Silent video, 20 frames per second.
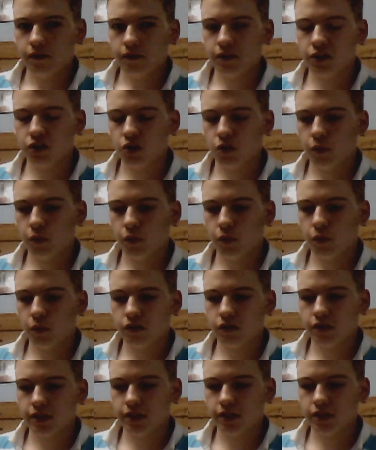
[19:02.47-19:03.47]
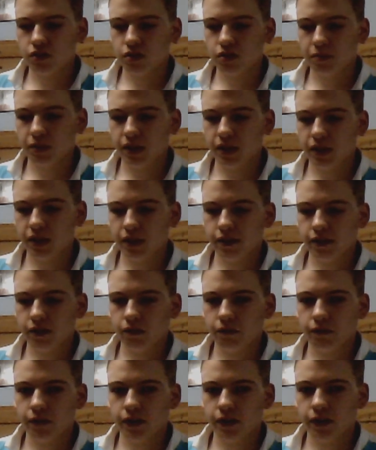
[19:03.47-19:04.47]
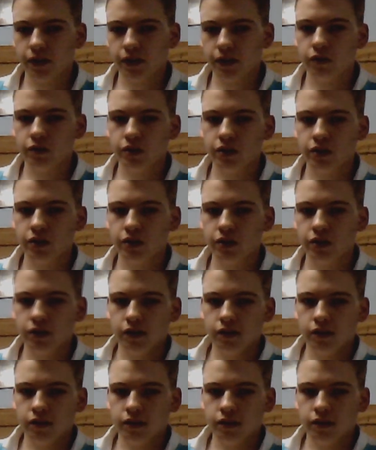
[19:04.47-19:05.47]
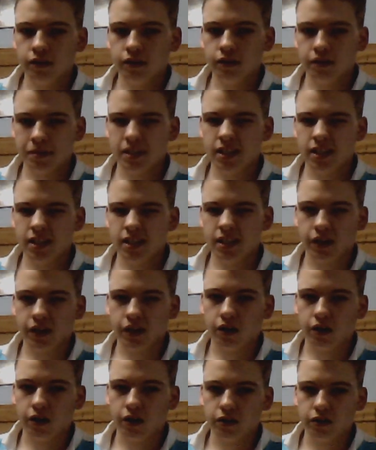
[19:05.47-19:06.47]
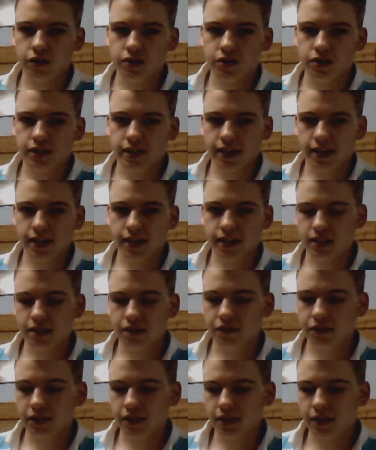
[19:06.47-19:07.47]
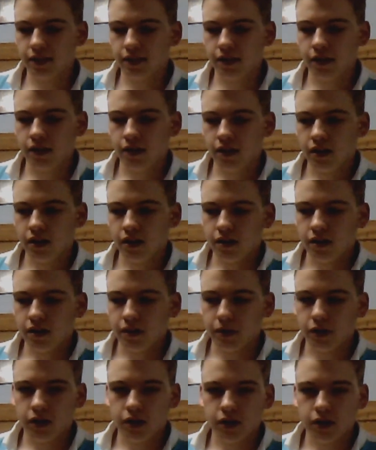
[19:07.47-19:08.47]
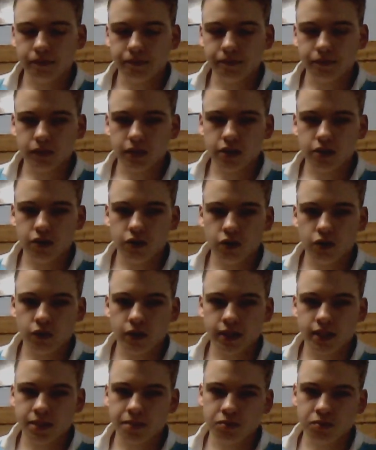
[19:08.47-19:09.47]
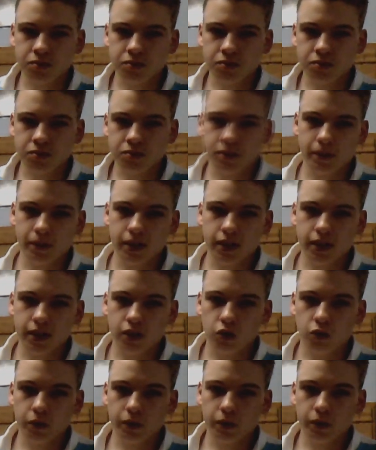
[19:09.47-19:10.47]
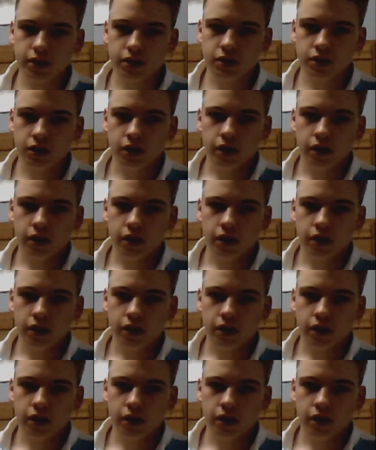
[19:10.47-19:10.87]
figure out what other decks are playing, or figure out, like, specific cards, text, and everything. But you know, rate, subscribe, comment like always.